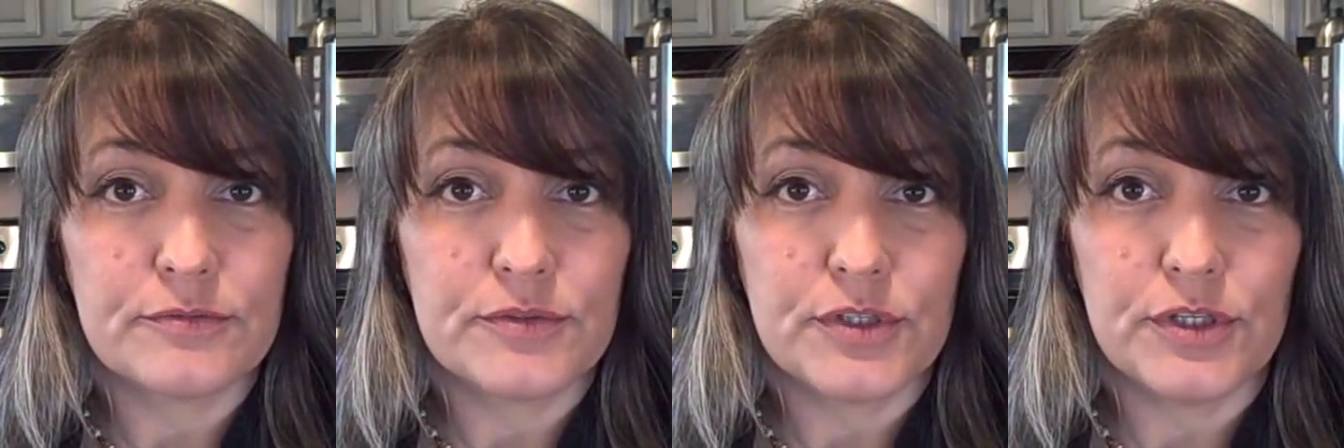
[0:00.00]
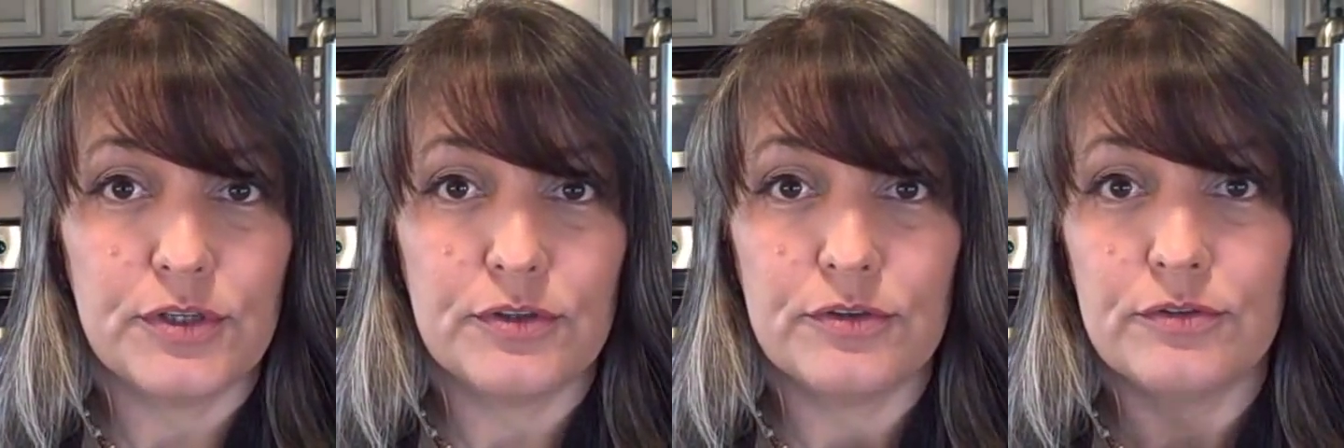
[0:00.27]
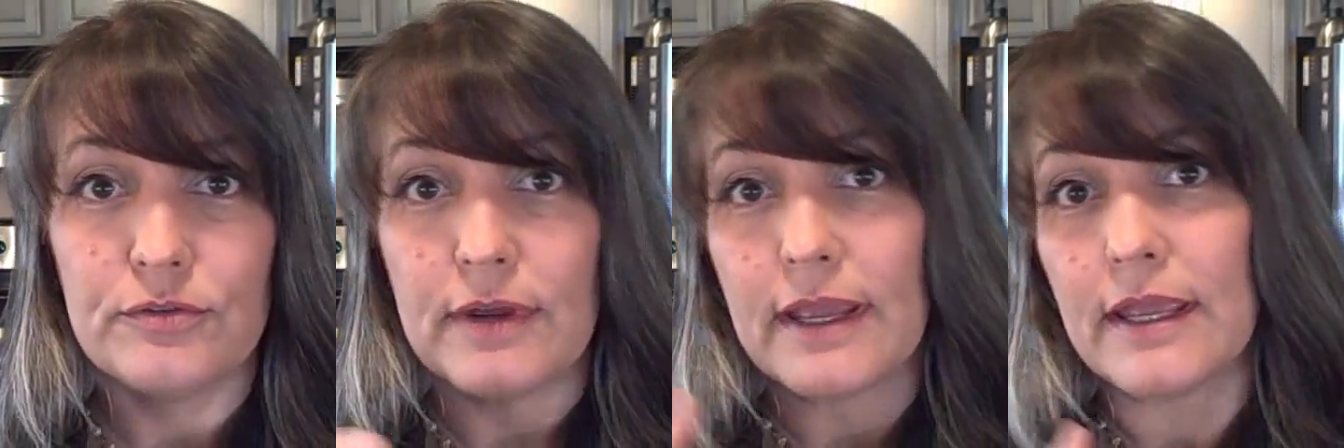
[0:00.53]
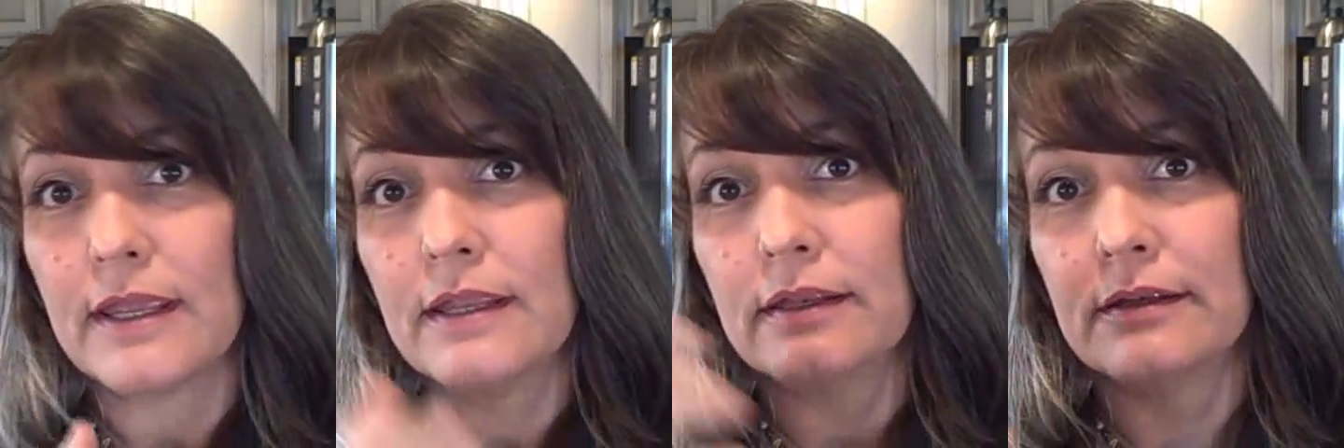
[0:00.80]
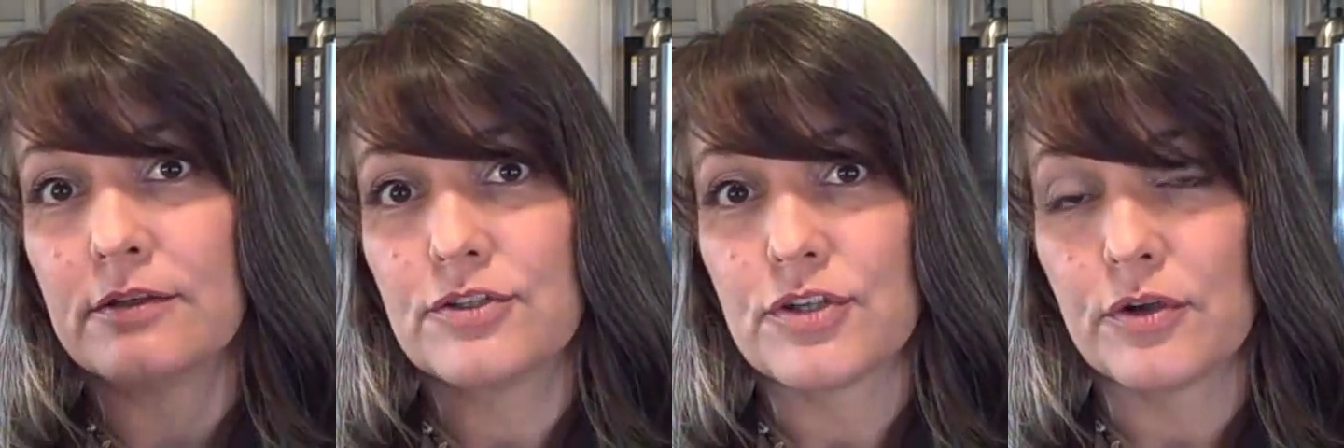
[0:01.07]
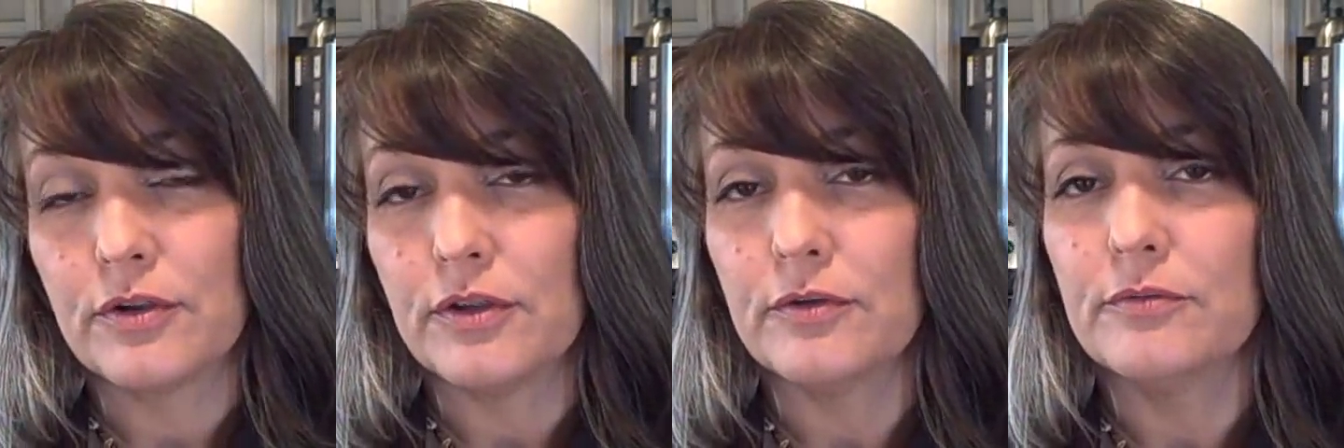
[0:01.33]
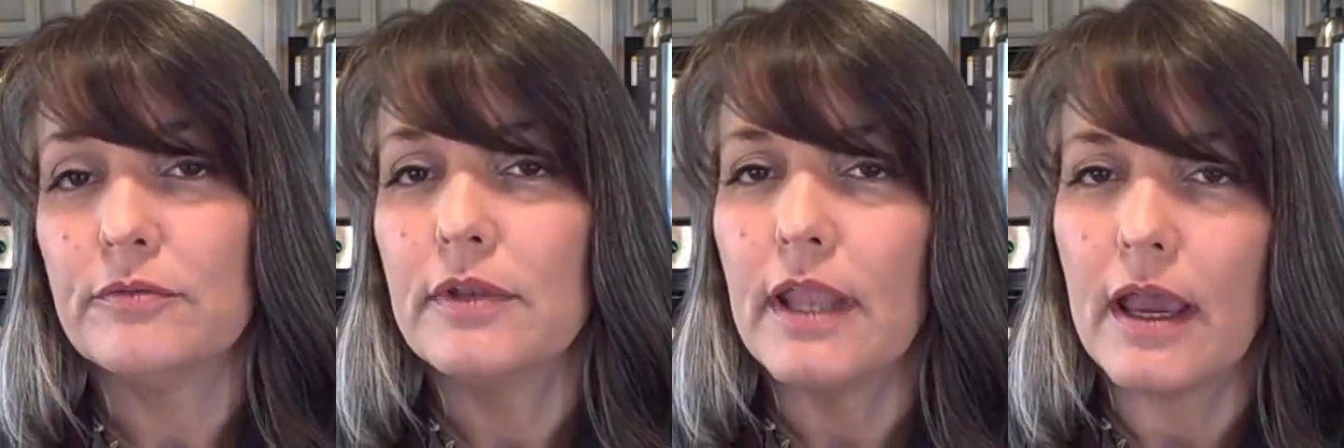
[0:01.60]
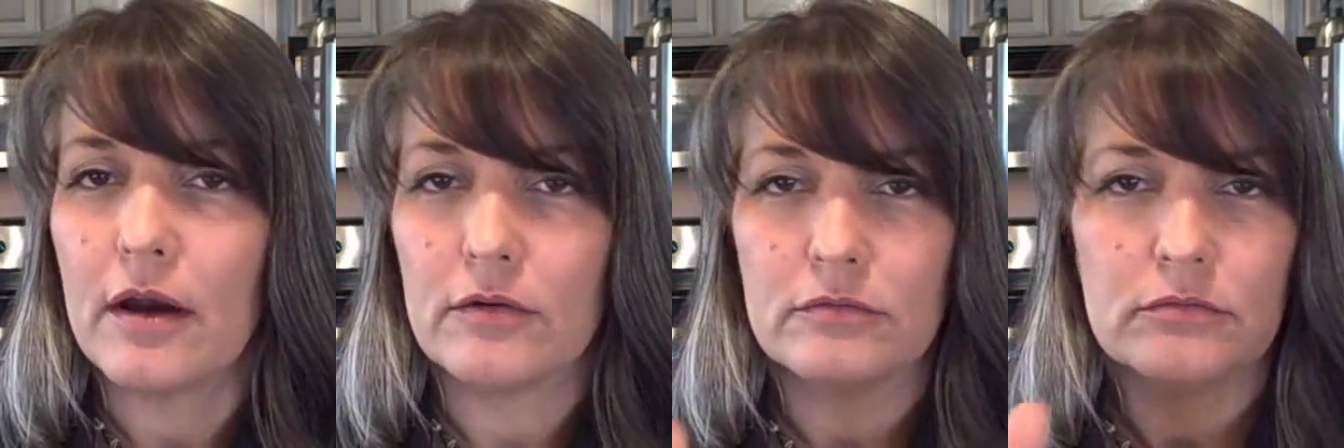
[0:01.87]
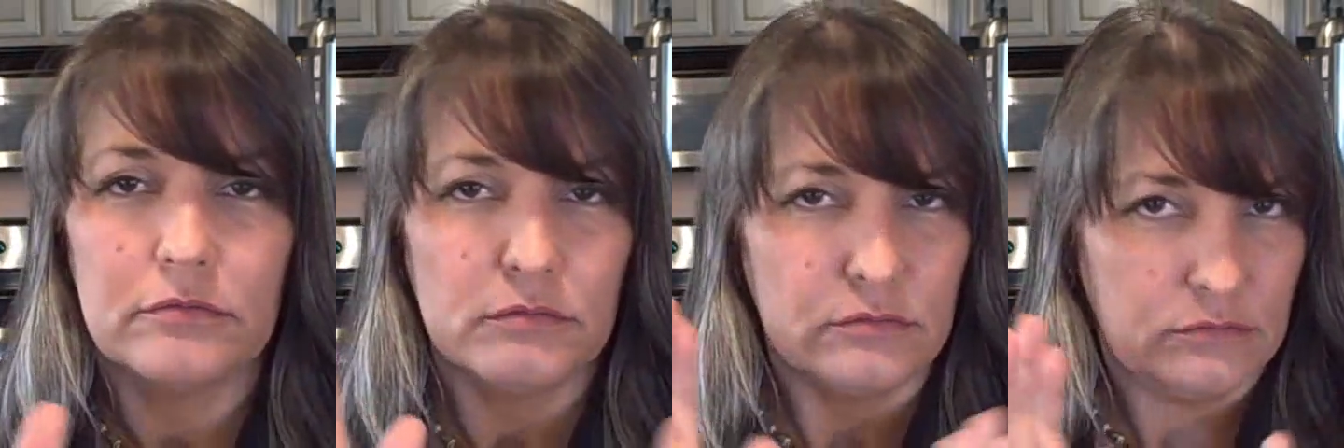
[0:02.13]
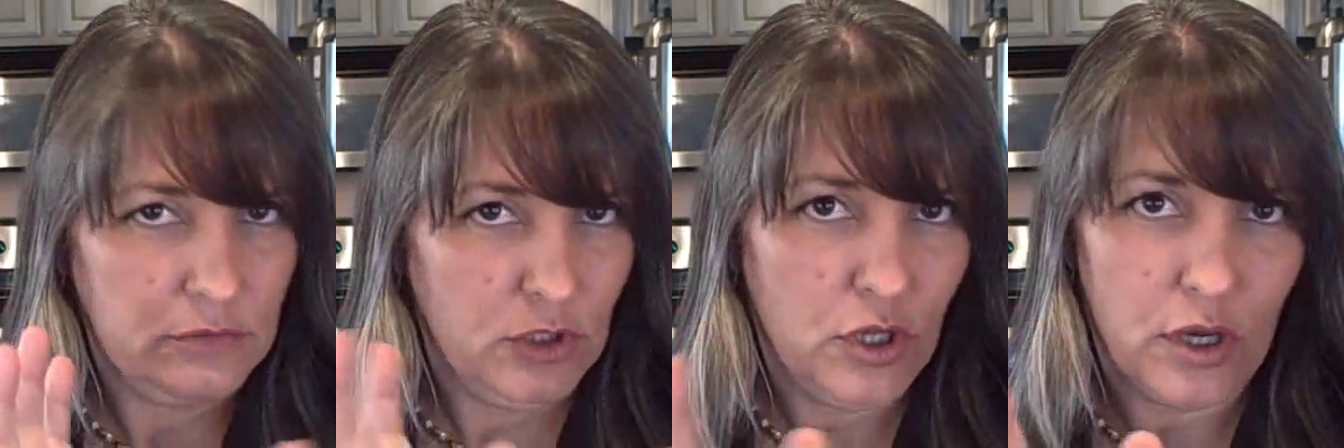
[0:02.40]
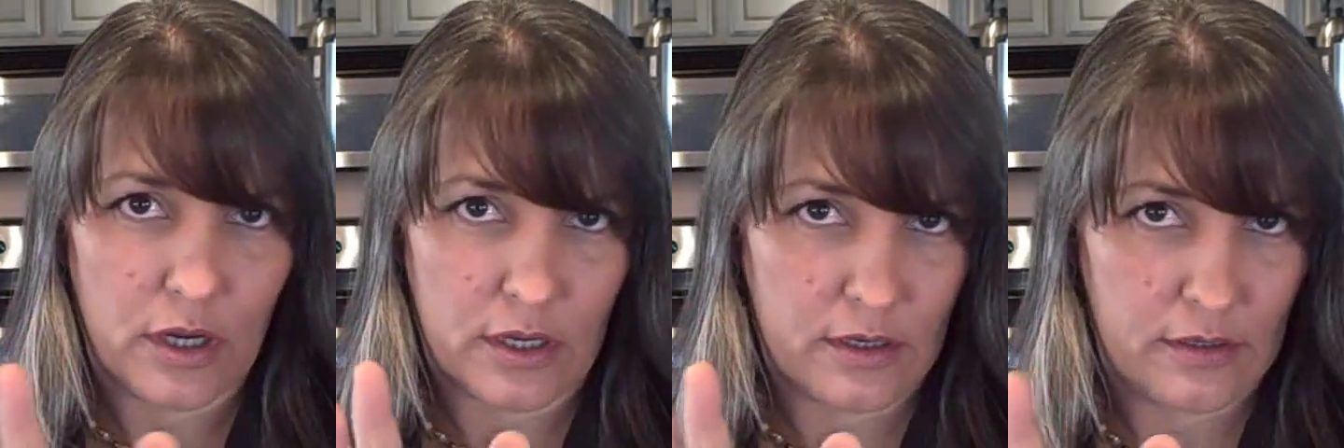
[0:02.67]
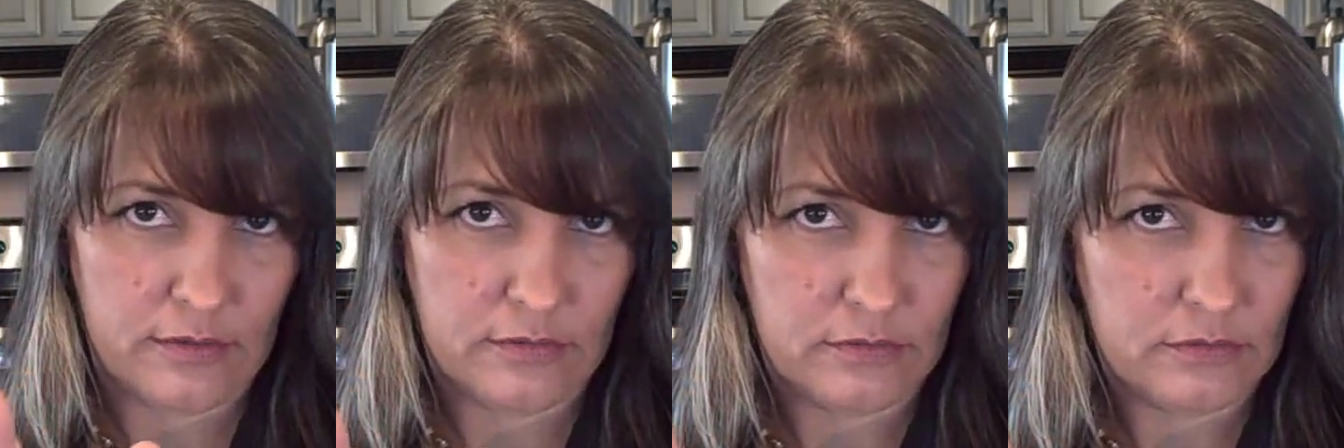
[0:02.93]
them to you and show you. Now, look.